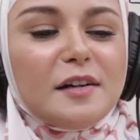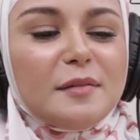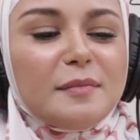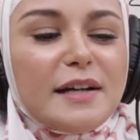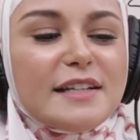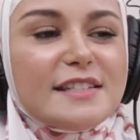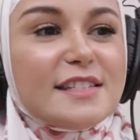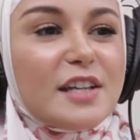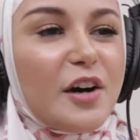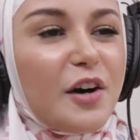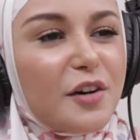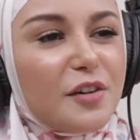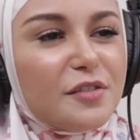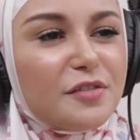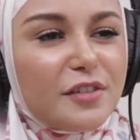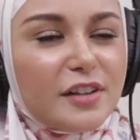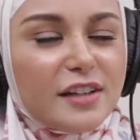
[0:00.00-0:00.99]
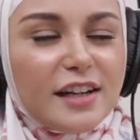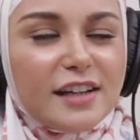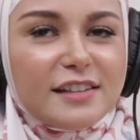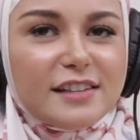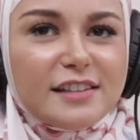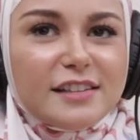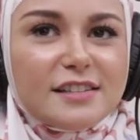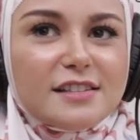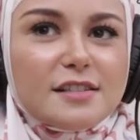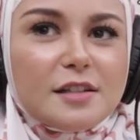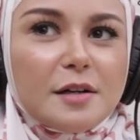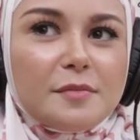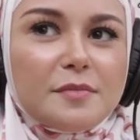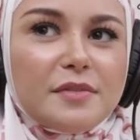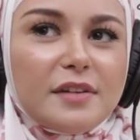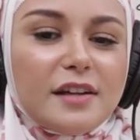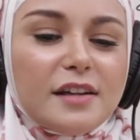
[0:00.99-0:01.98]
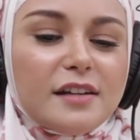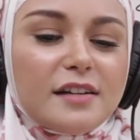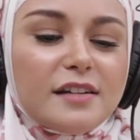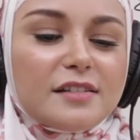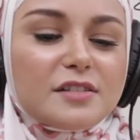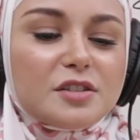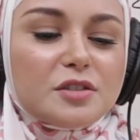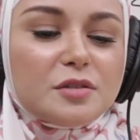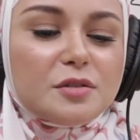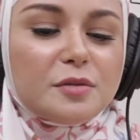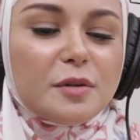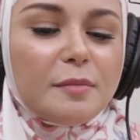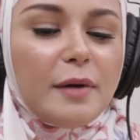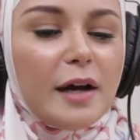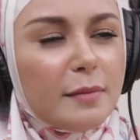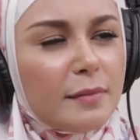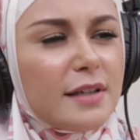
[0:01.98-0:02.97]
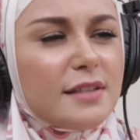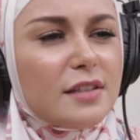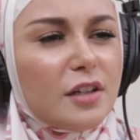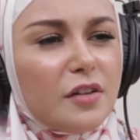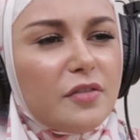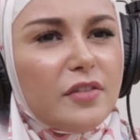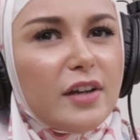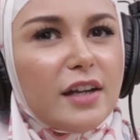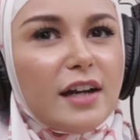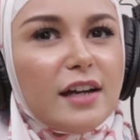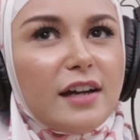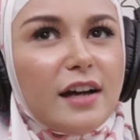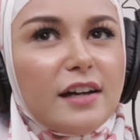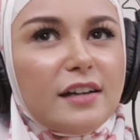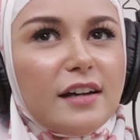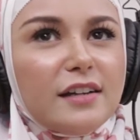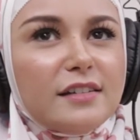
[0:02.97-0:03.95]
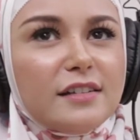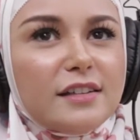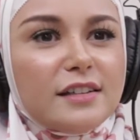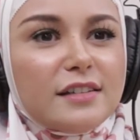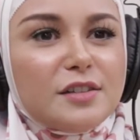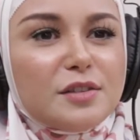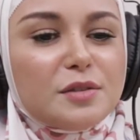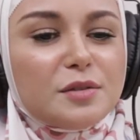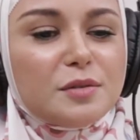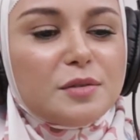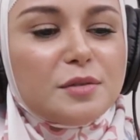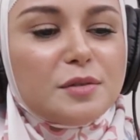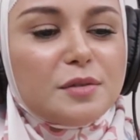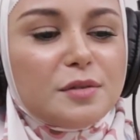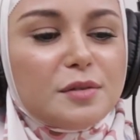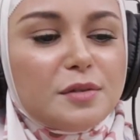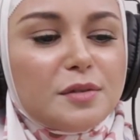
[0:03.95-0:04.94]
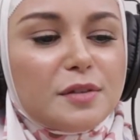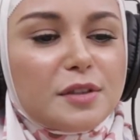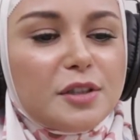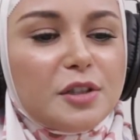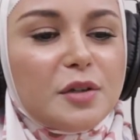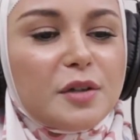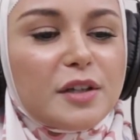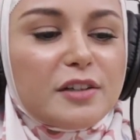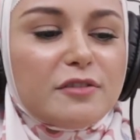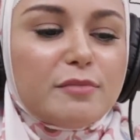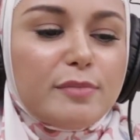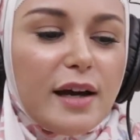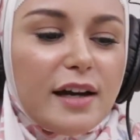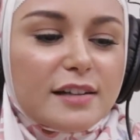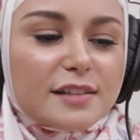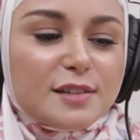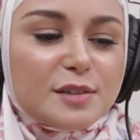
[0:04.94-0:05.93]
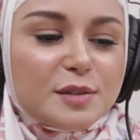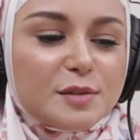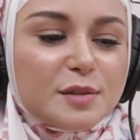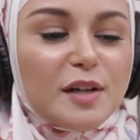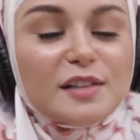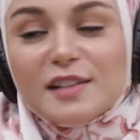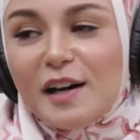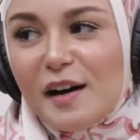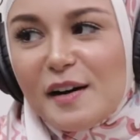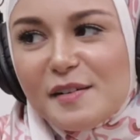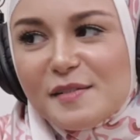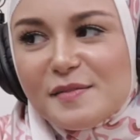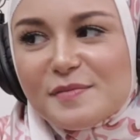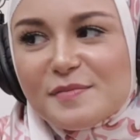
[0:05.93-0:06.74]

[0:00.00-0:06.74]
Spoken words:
myself, and I needed something to remind myself that I need to, give back to Allah.